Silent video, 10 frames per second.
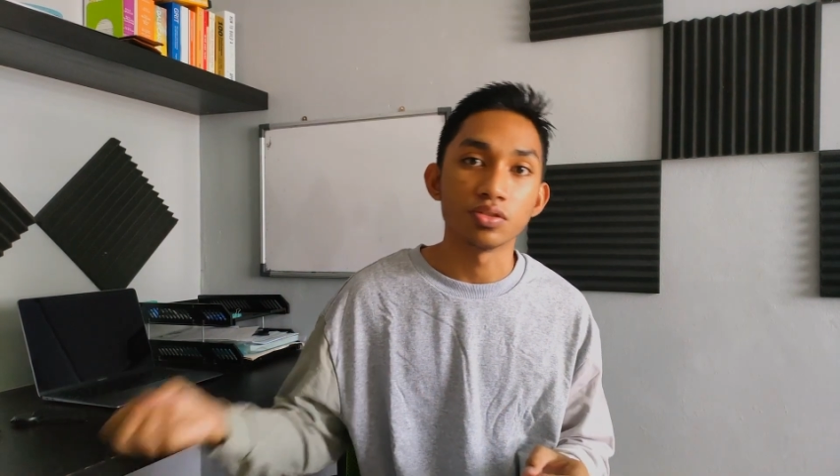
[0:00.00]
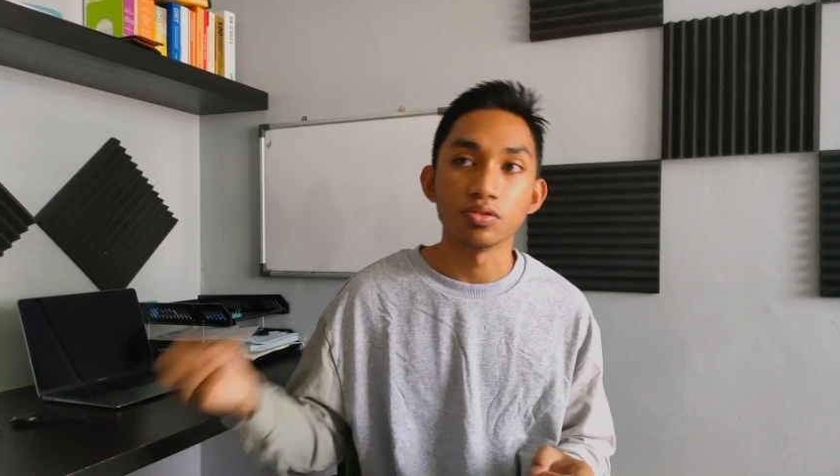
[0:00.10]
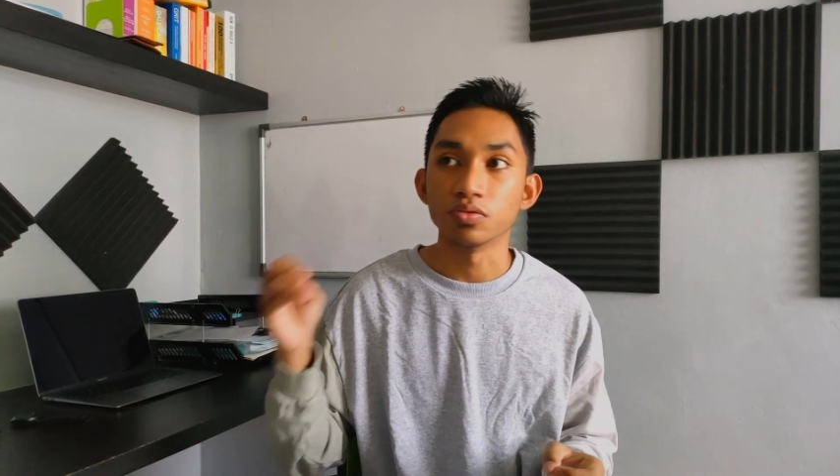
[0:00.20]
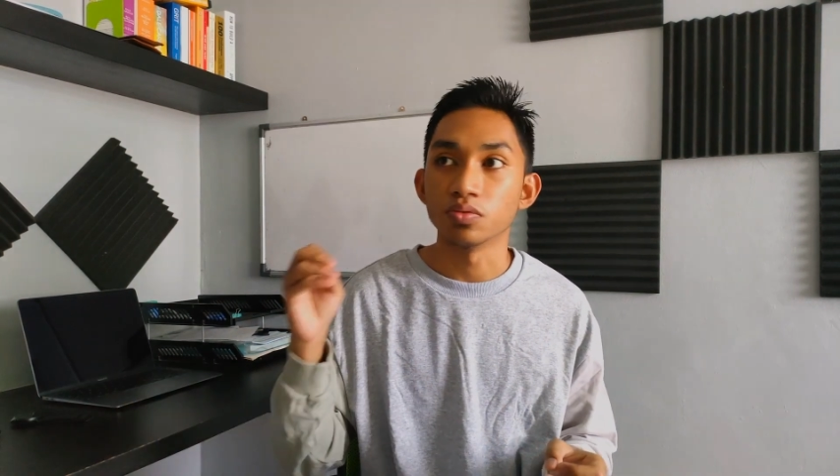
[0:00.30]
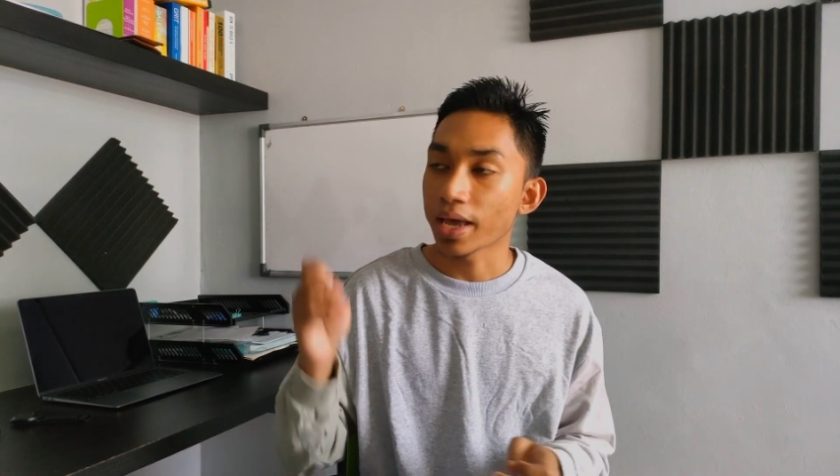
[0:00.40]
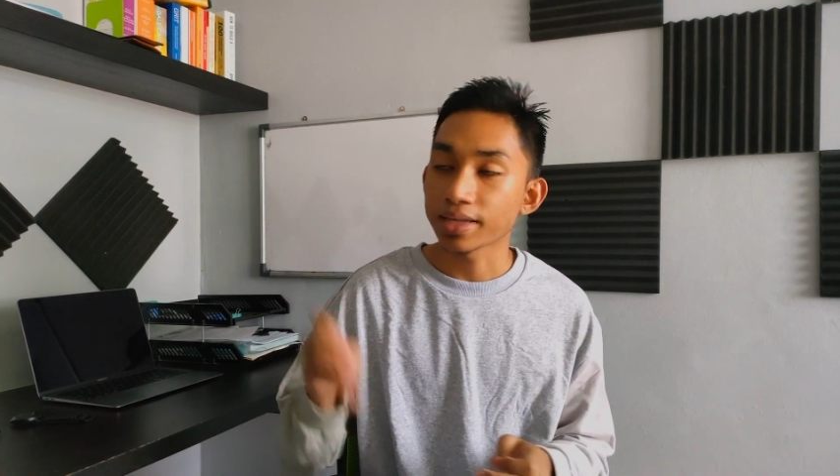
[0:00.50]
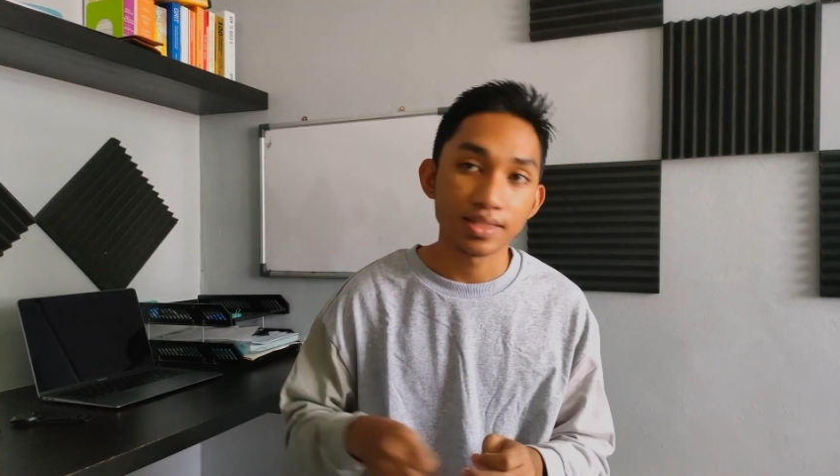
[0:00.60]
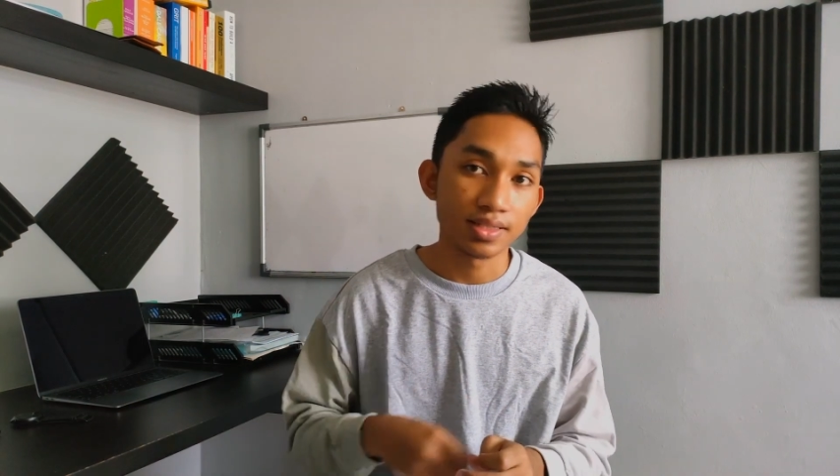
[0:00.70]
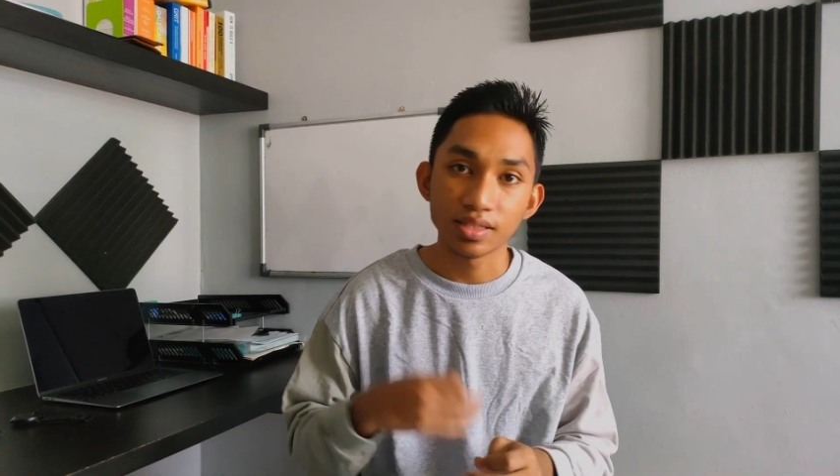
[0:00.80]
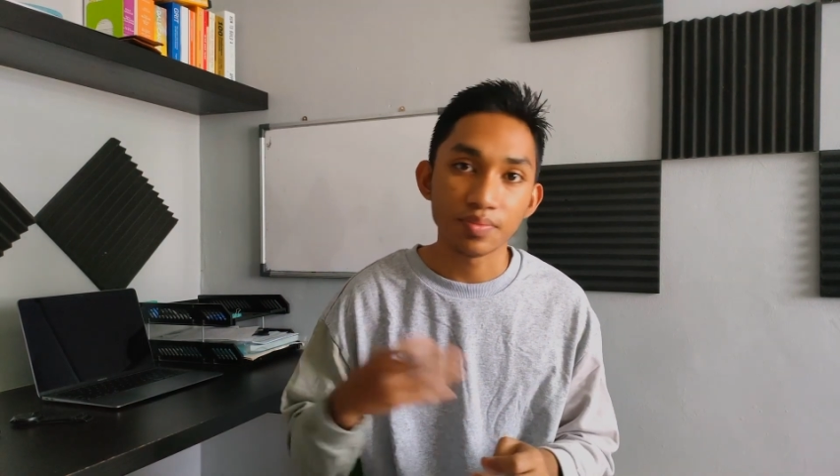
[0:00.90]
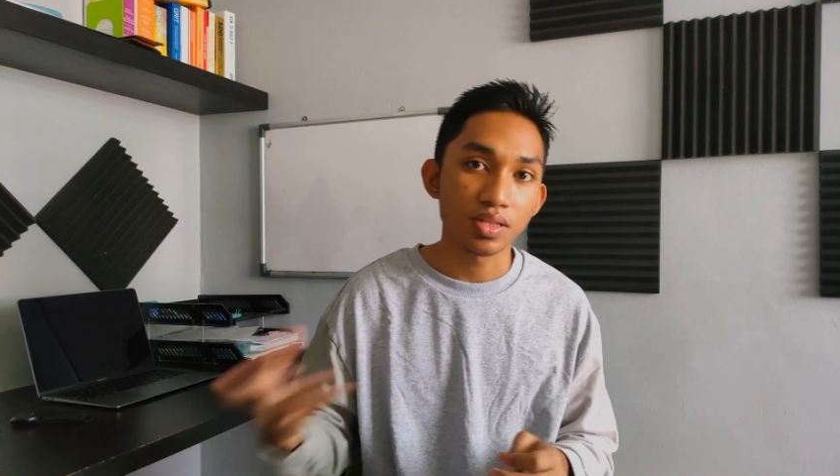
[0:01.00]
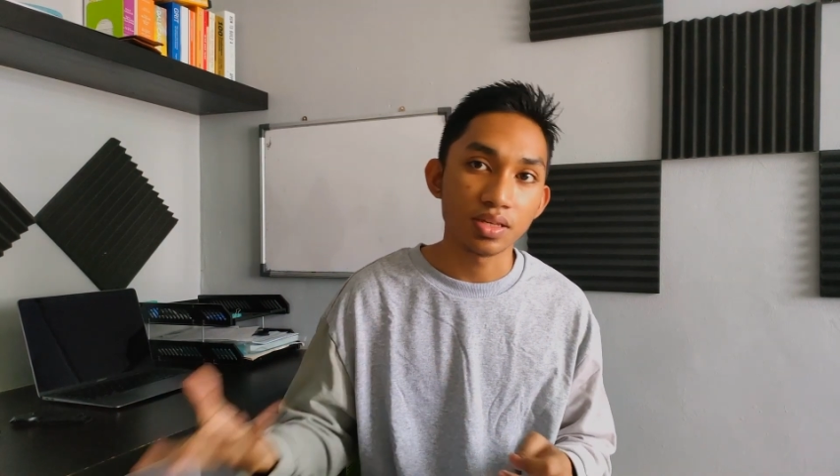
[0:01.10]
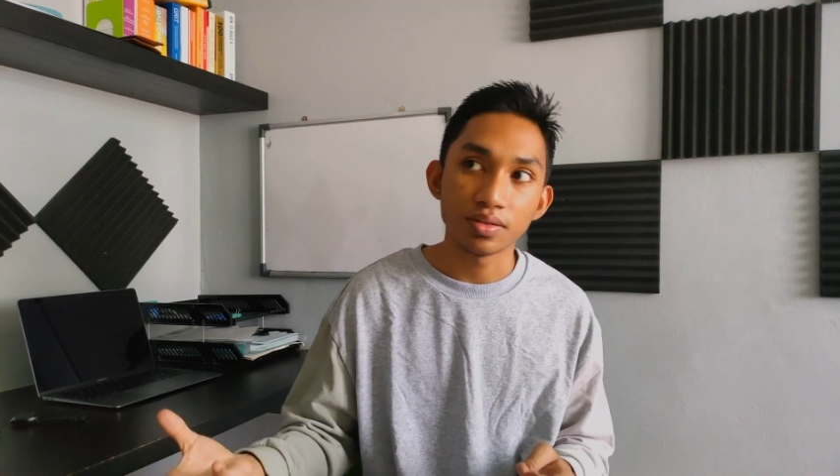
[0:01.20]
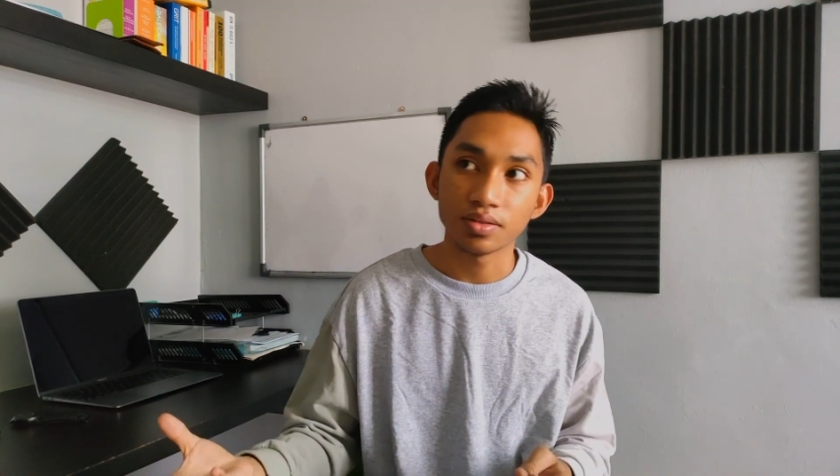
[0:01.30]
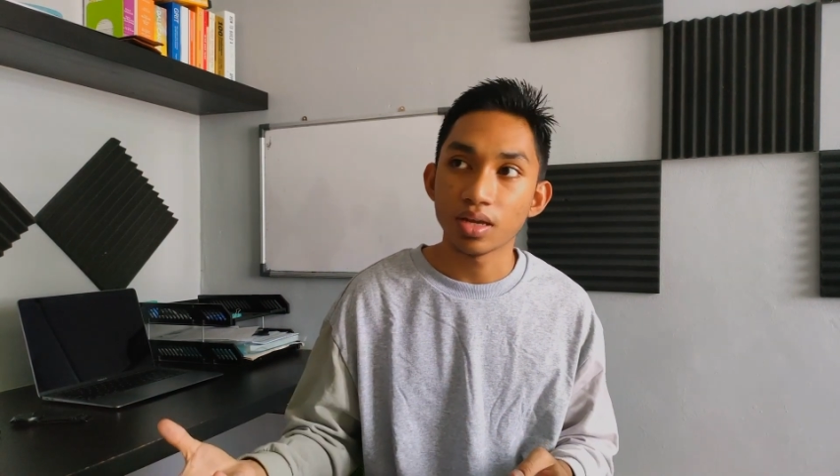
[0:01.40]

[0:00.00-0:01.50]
to access something